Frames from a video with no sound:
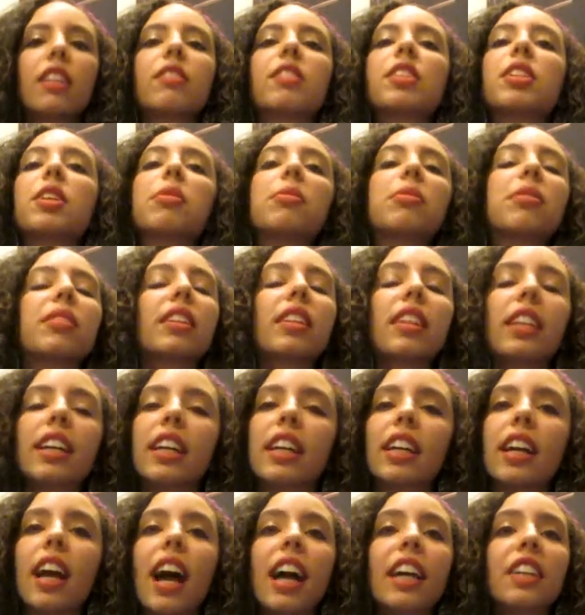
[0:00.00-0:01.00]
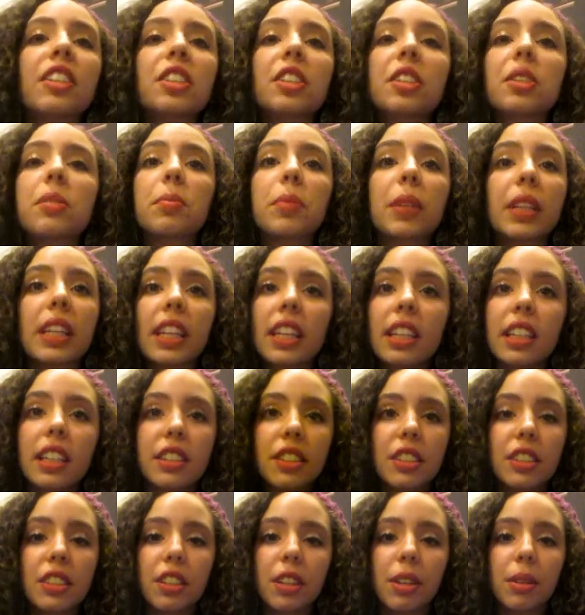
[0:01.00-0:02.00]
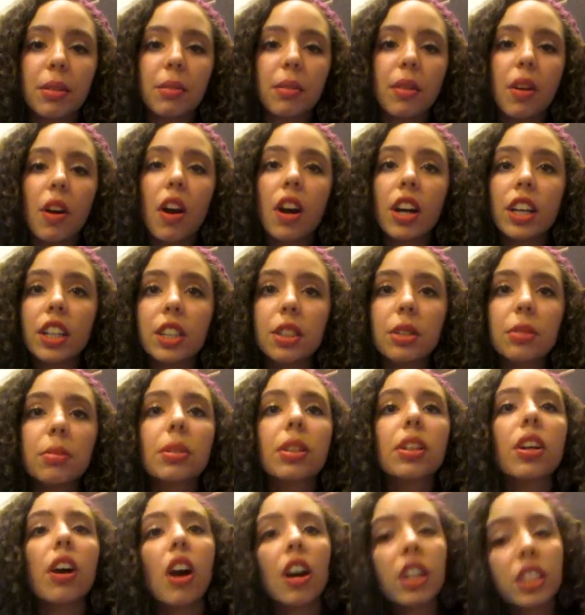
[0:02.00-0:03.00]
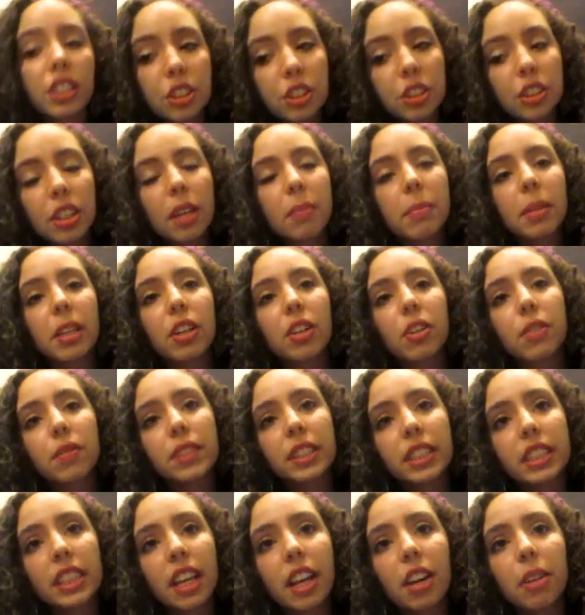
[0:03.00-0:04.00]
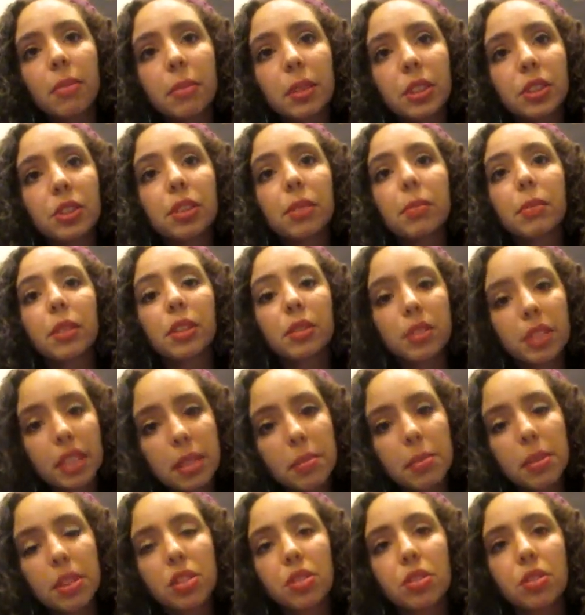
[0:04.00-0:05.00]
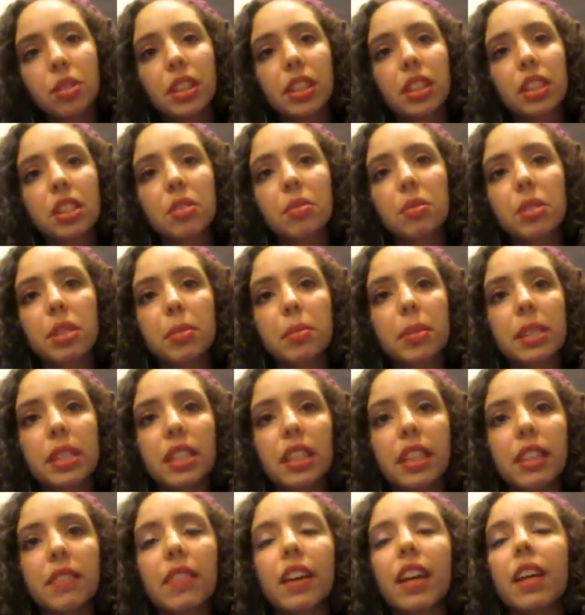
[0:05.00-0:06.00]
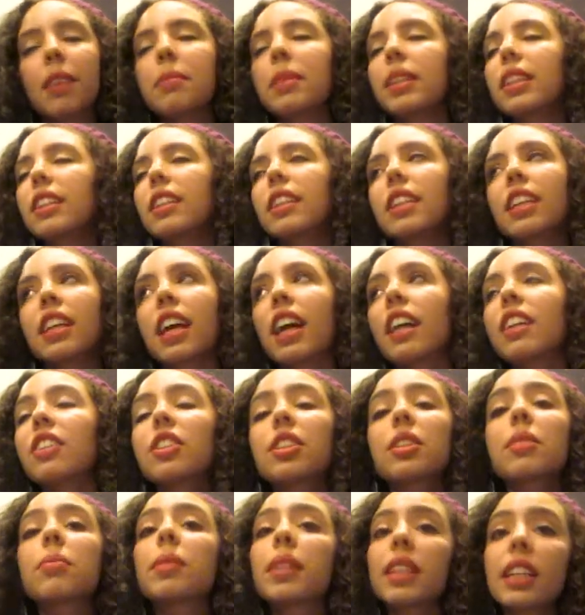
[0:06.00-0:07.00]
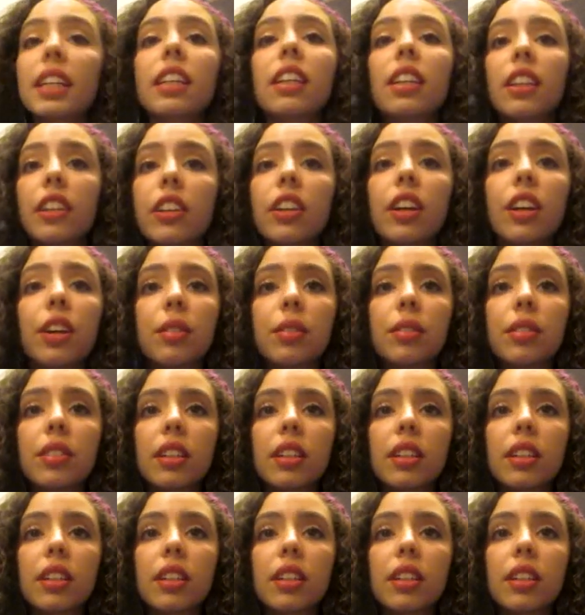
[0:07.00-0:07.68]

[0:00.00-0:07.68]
So, look, I just really need to know. Are you or aren't you coming over to help me trim the Christmas tree this Christmas Eve? I mean, I just really need to know.